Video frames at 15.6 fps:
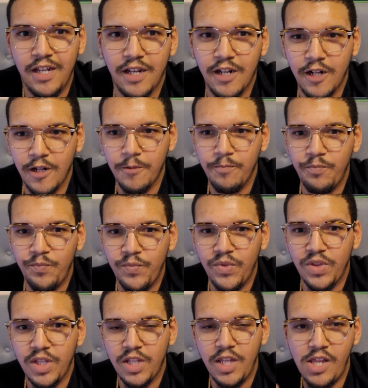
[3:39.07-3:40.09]
um,
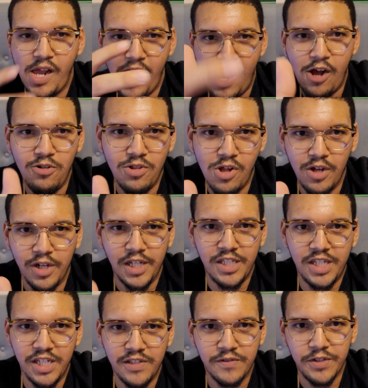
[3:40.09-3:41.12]
how long it
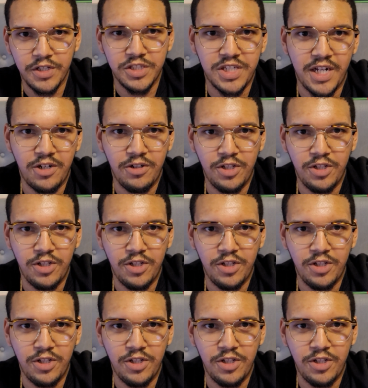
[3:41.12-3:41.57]
takes for your Shadow